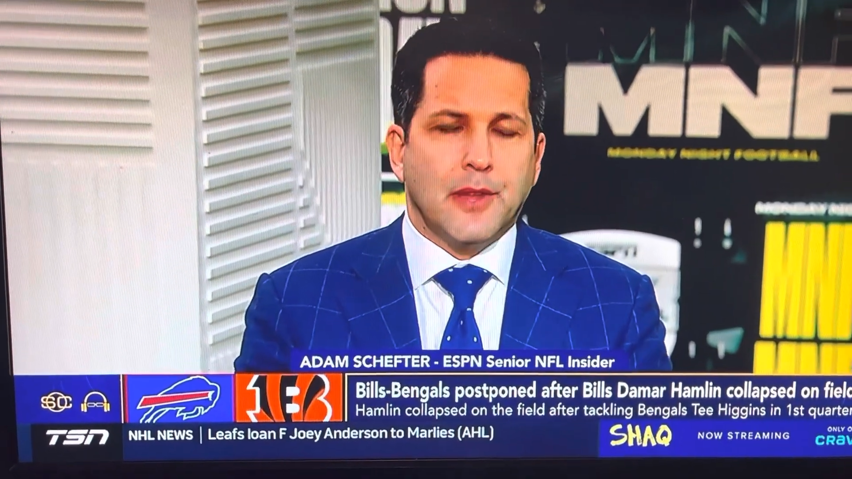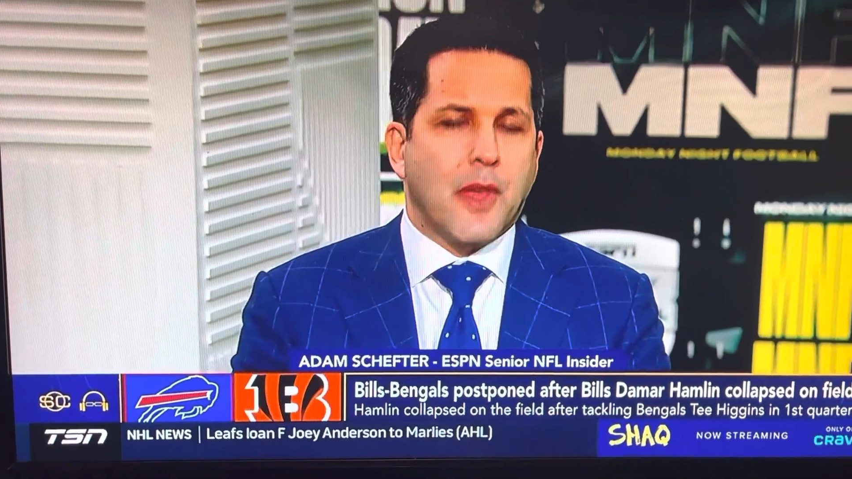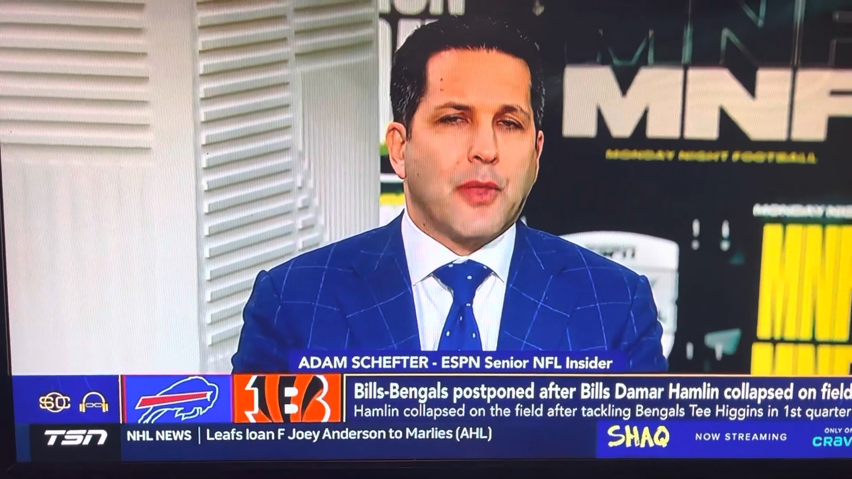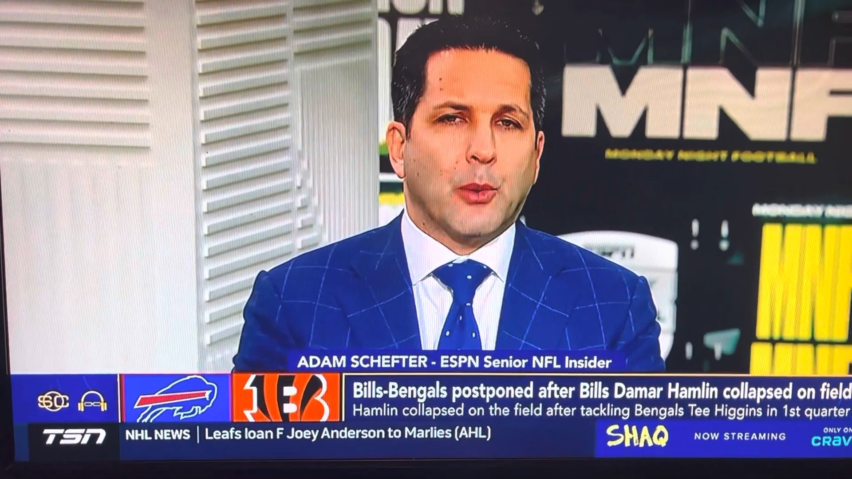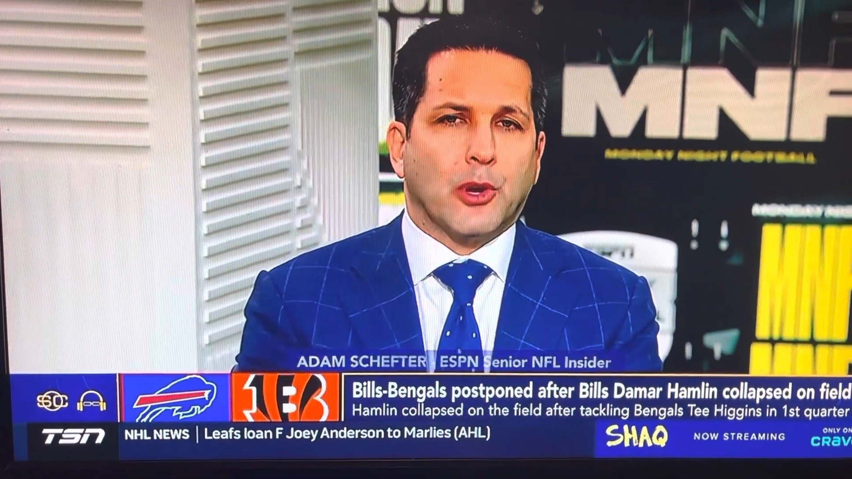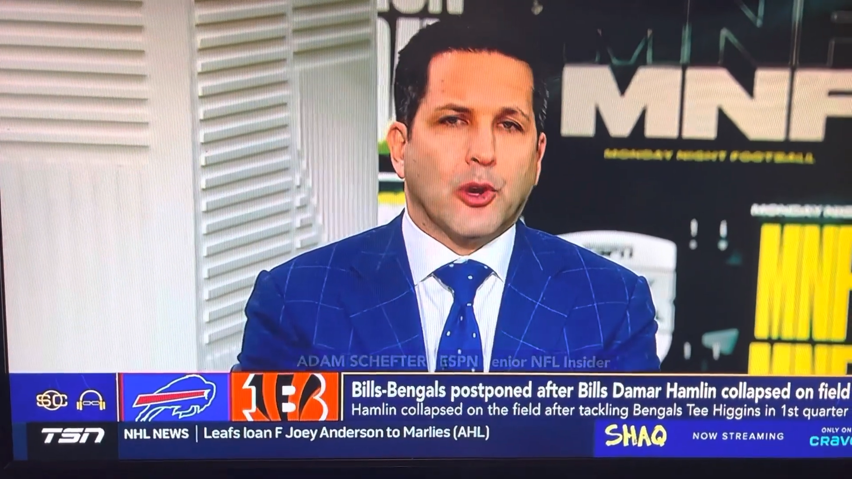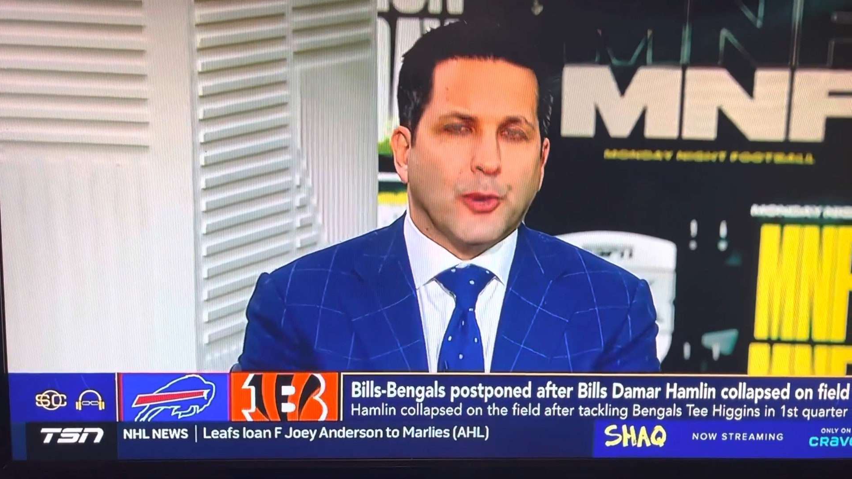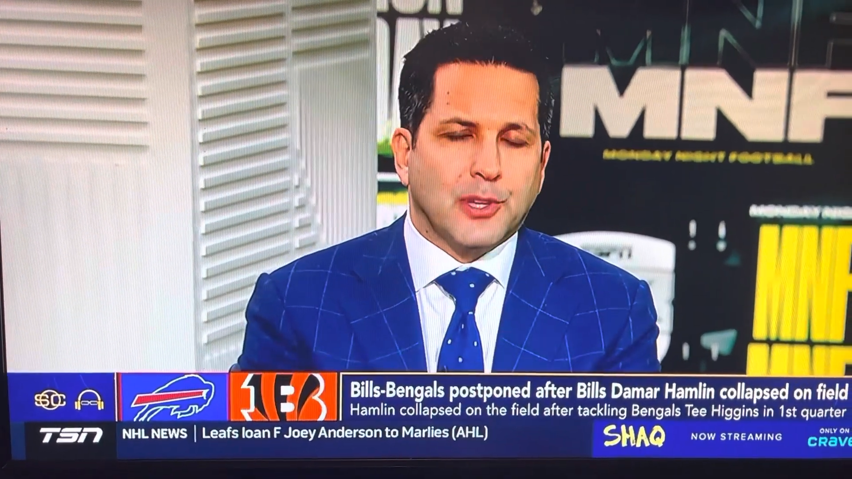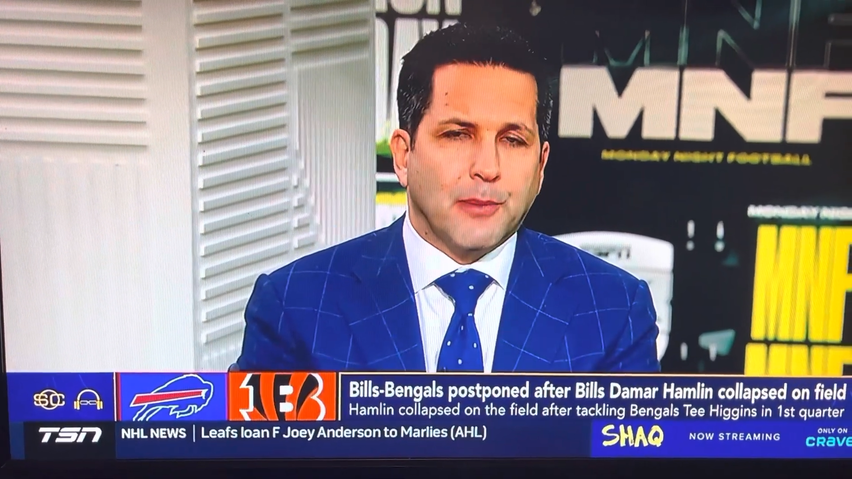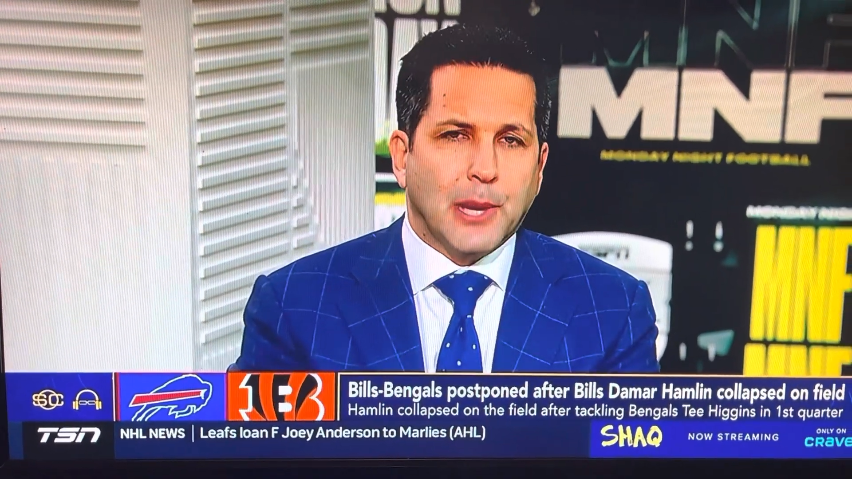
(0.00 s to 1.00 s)
that they were
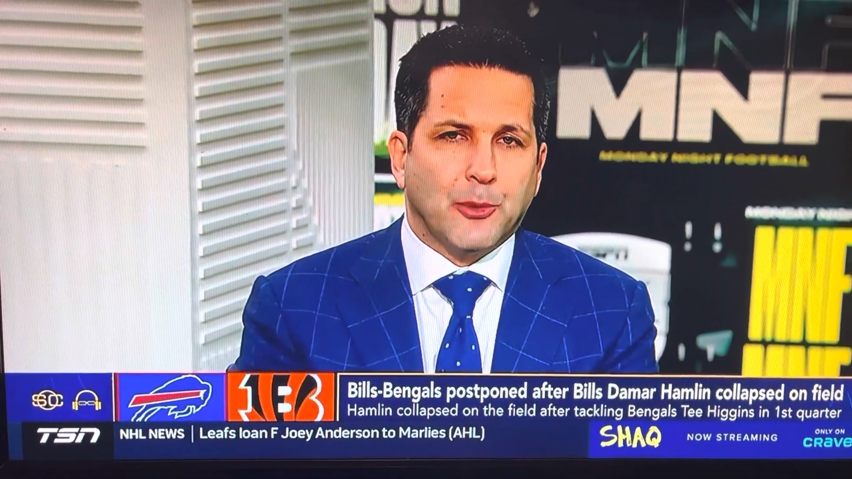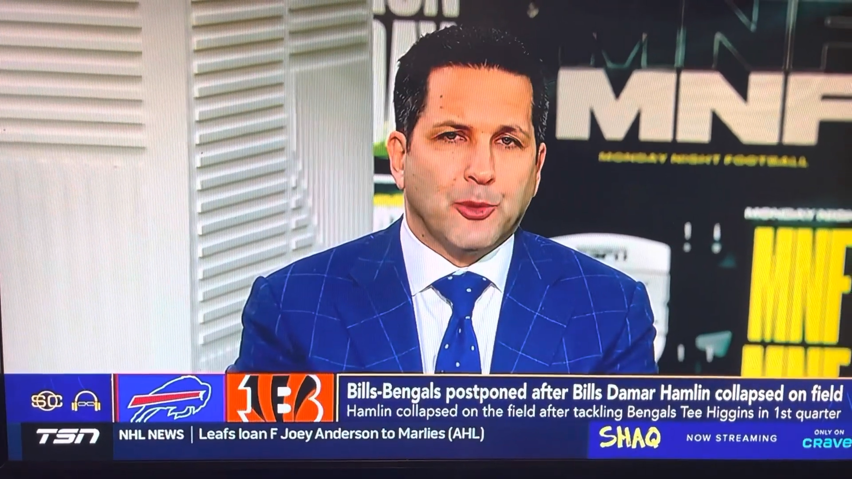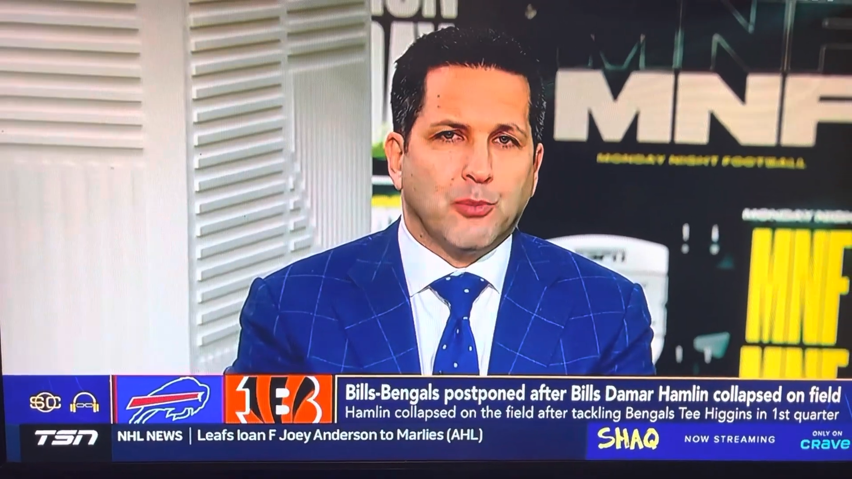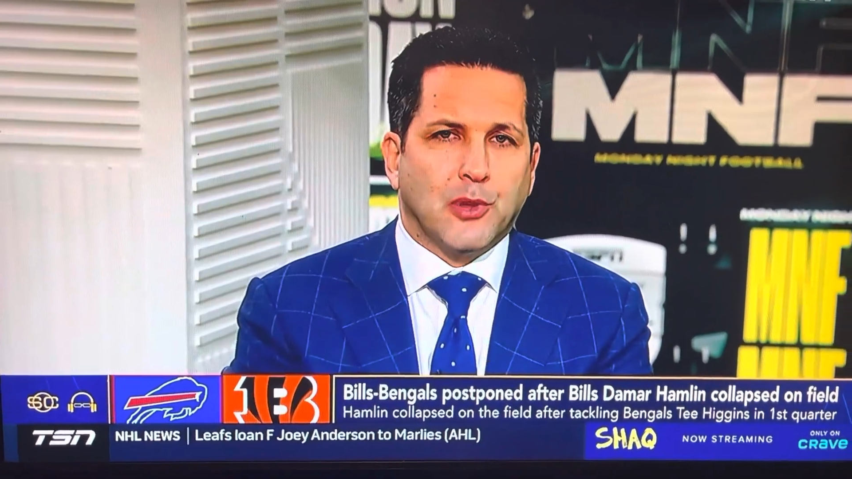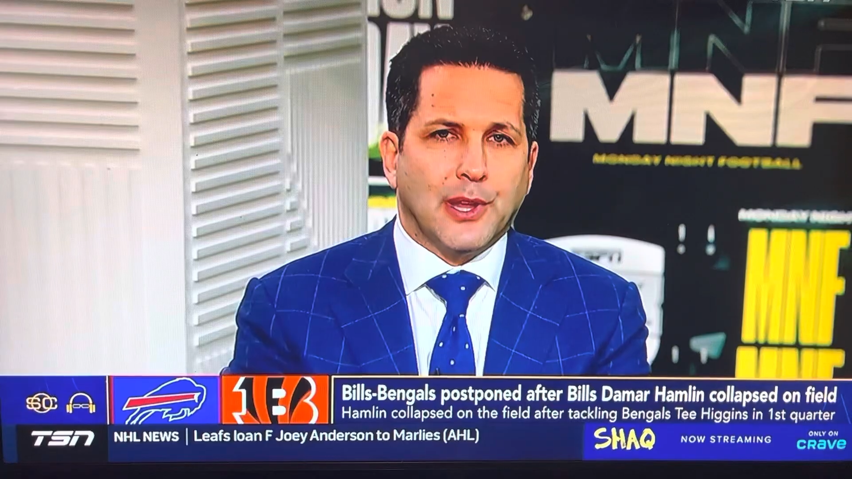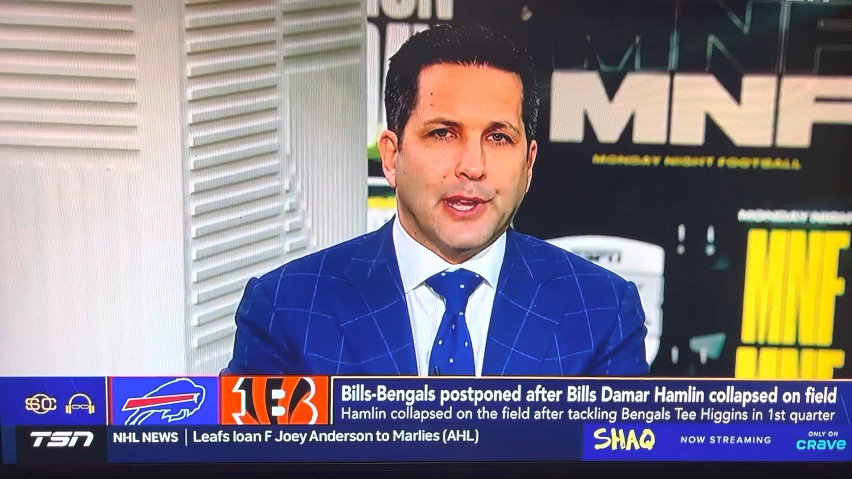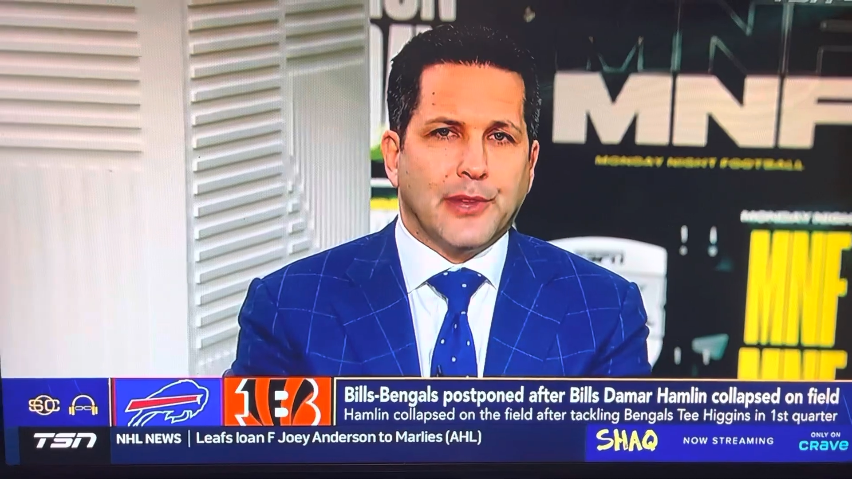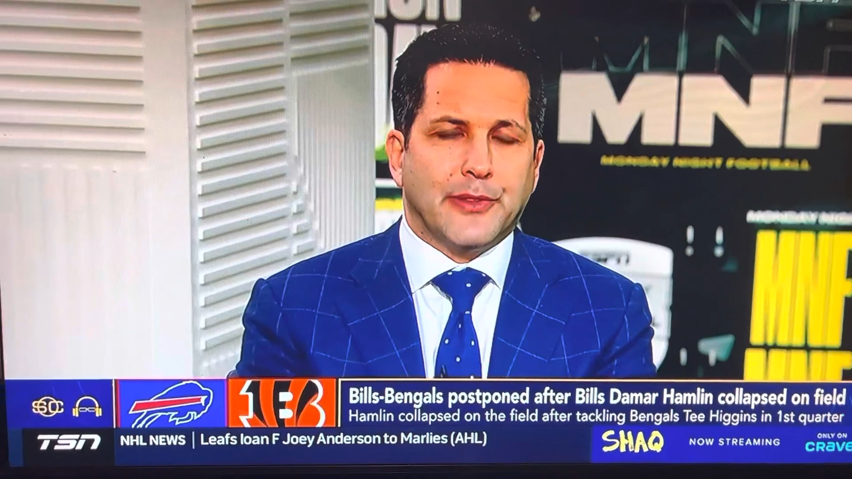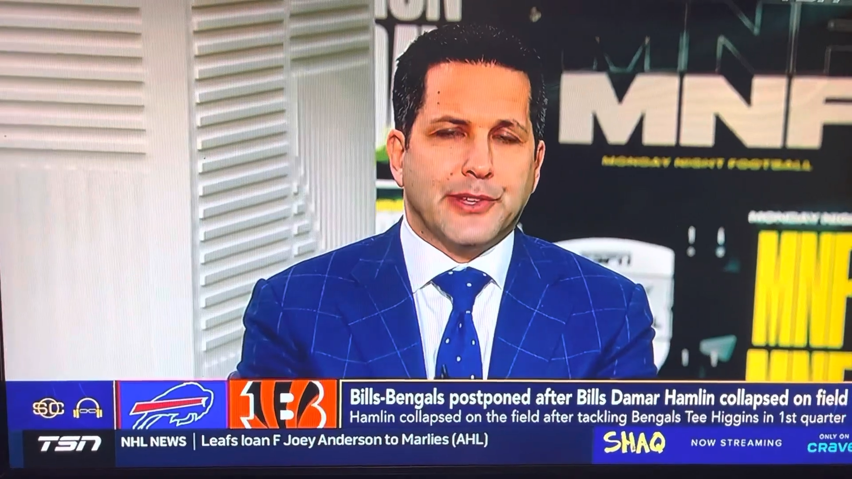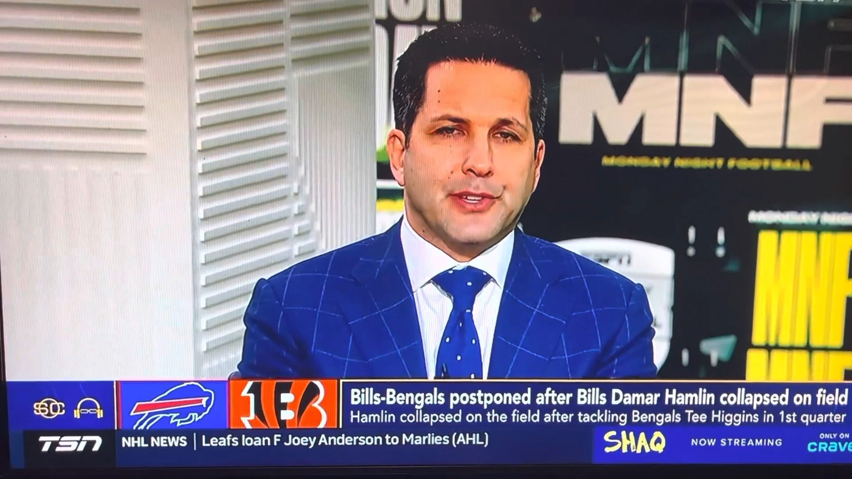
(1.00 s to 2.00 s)
going to be able to play
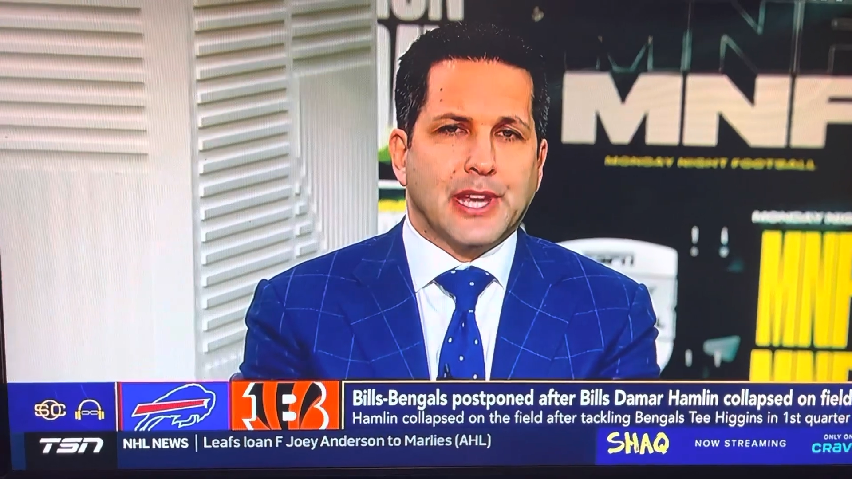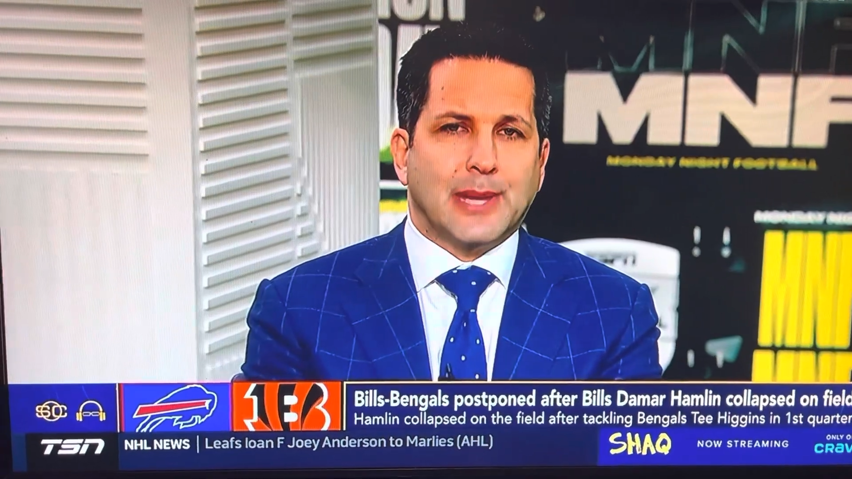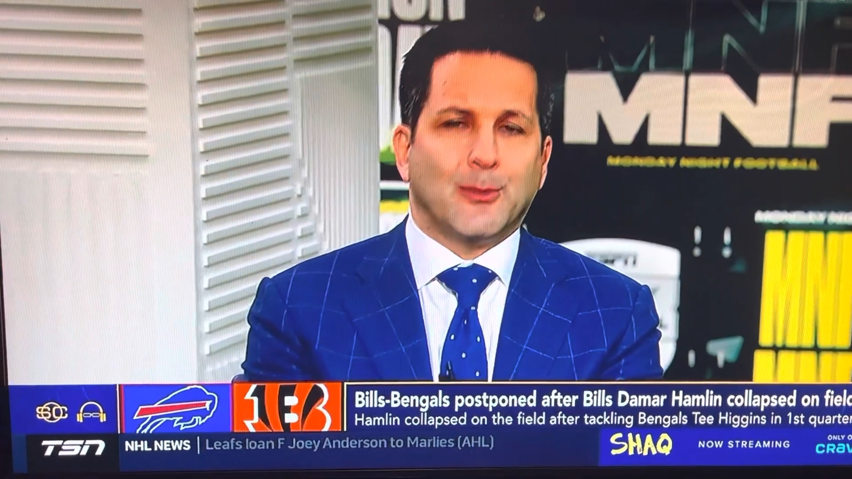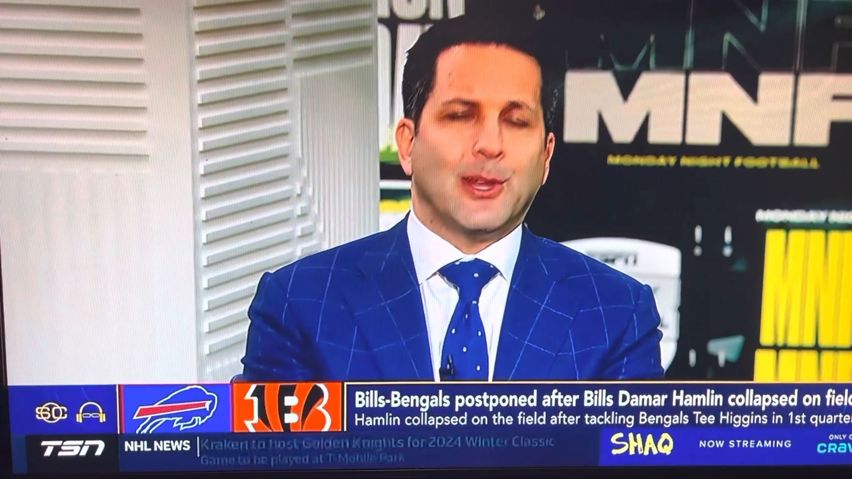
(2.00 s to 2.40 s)
this game.